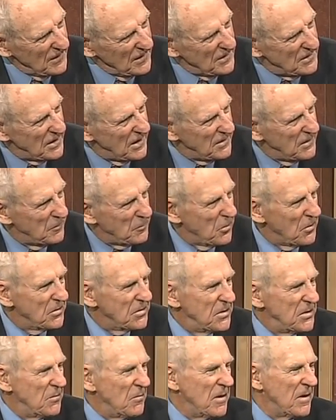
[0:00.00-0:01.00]
He said, the
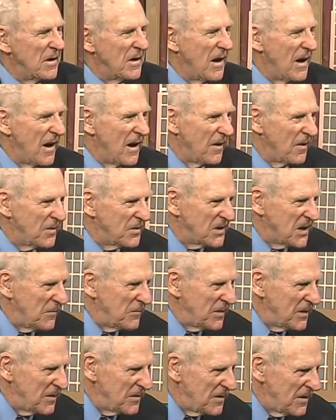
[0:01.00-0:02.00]
person you want to hire is
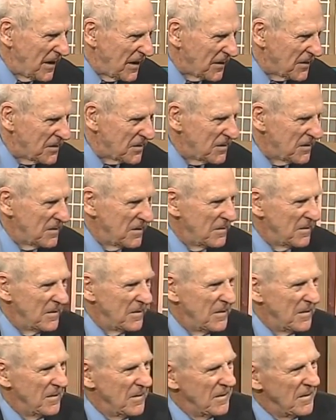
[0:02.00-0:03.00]
coming in next.
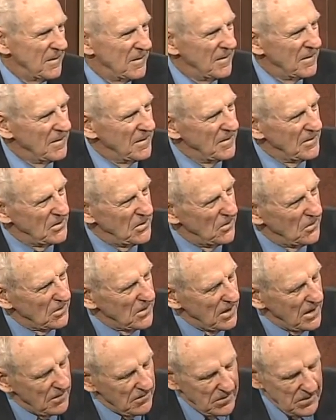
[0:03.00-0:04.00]
Joe
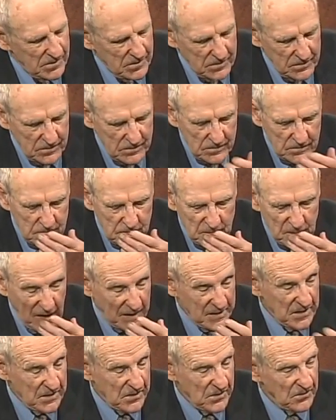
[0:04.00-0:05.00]
Caverly. I
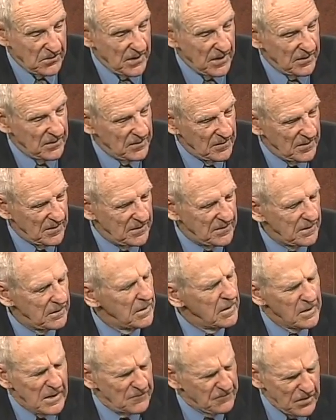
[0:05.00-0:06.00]
didn't know that. He said,
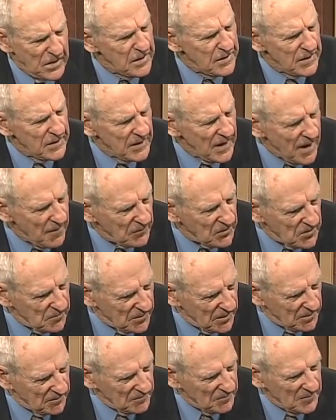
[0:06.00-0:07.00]
funny thing happened to
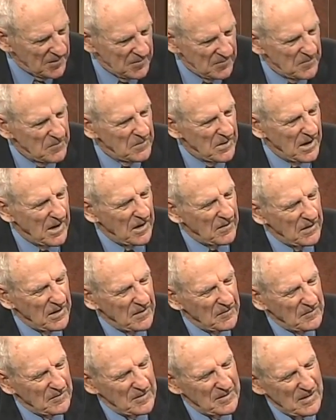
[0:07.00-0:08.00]
me.
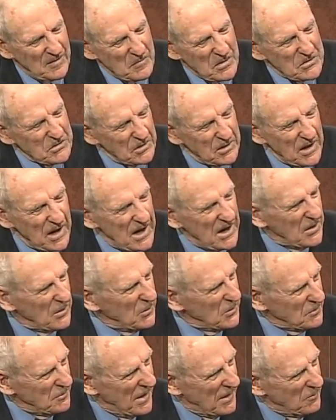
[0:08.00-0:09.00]
And Mr. Cahill
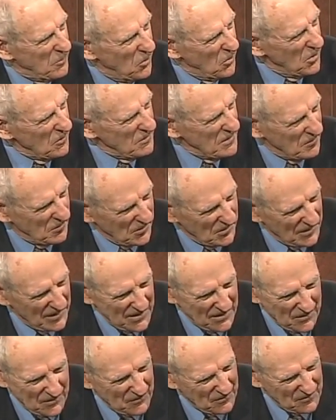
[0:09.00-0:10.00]
was my board member
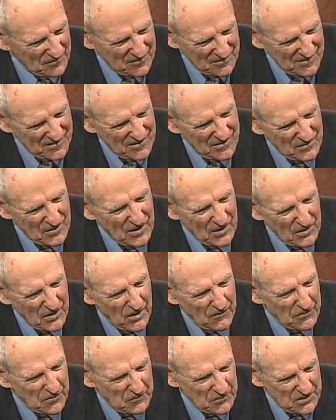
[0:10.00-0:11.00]
later, and I
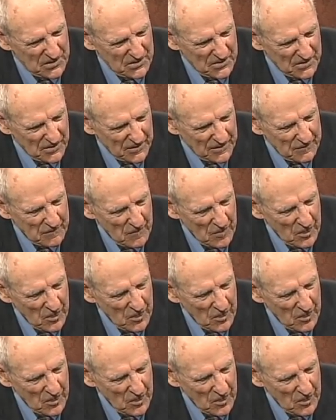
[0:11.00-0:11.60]
love him dearly.